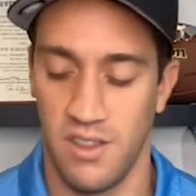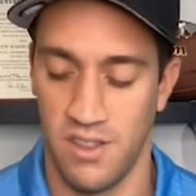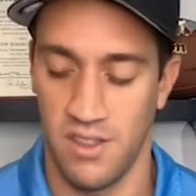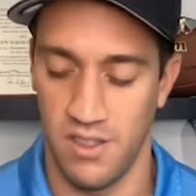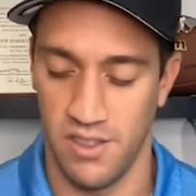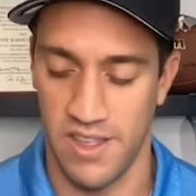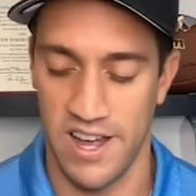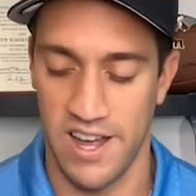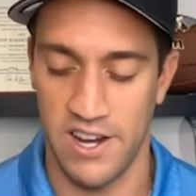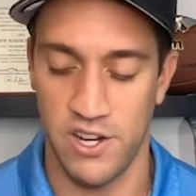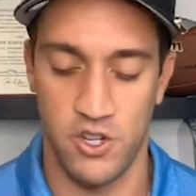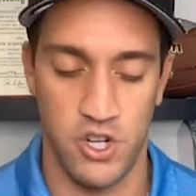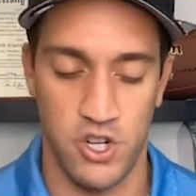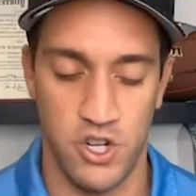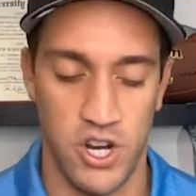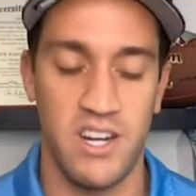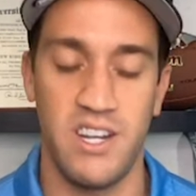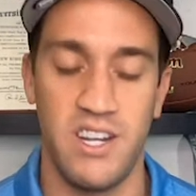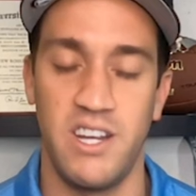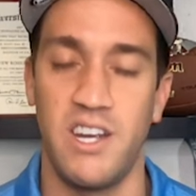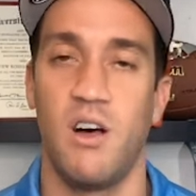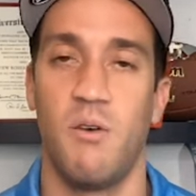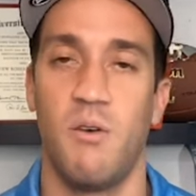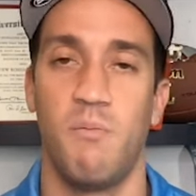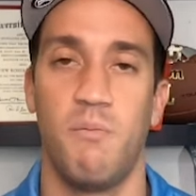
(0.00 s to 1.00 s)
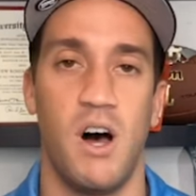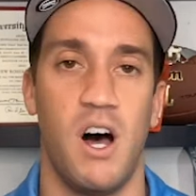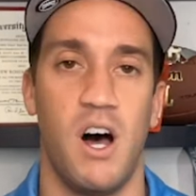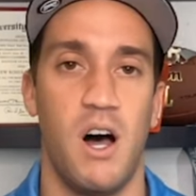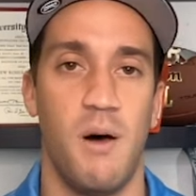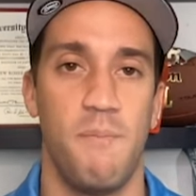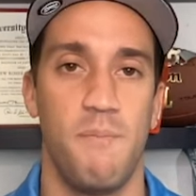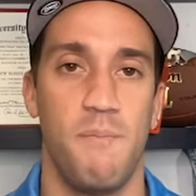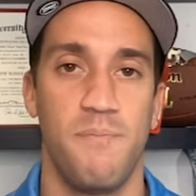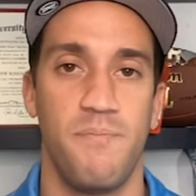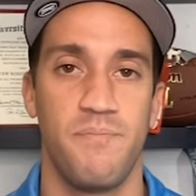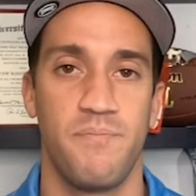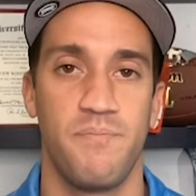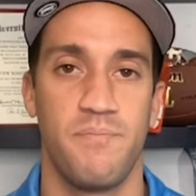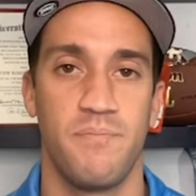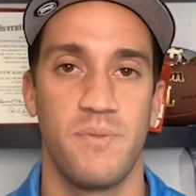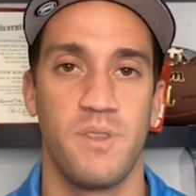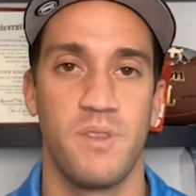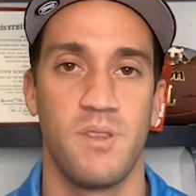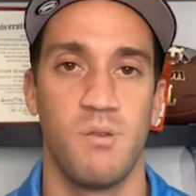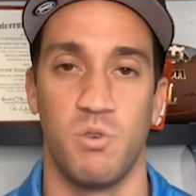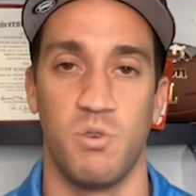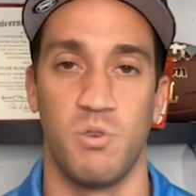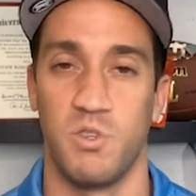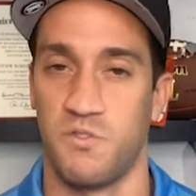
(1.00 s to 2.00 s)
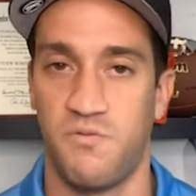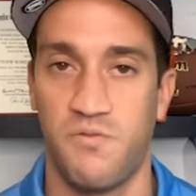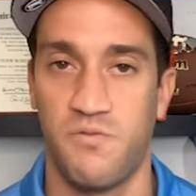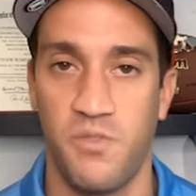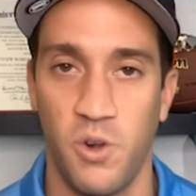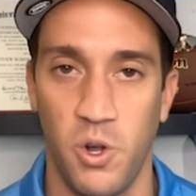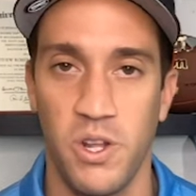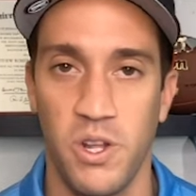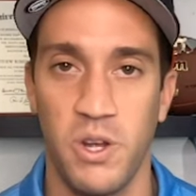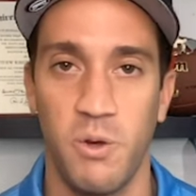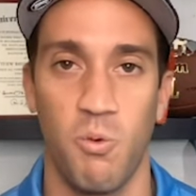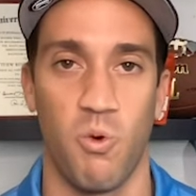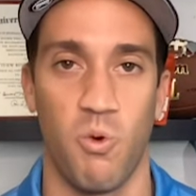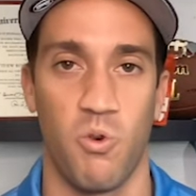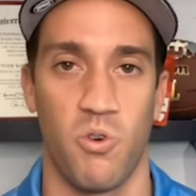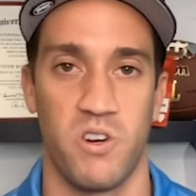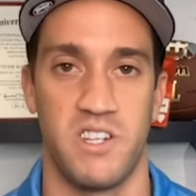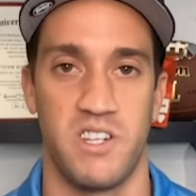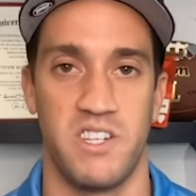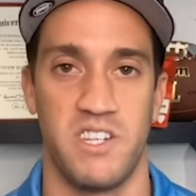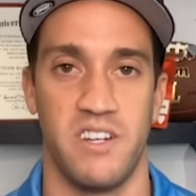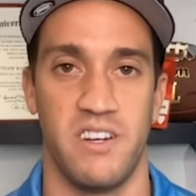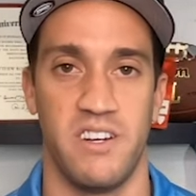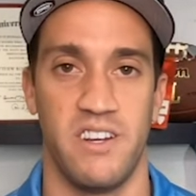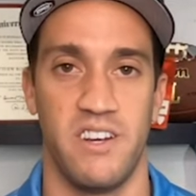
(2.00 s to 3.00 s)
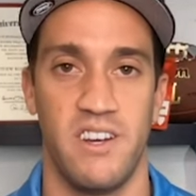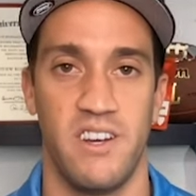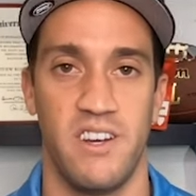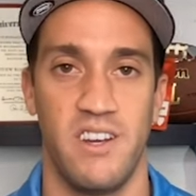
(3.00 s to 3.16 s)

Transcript: that JDL bomb, was fully warranted,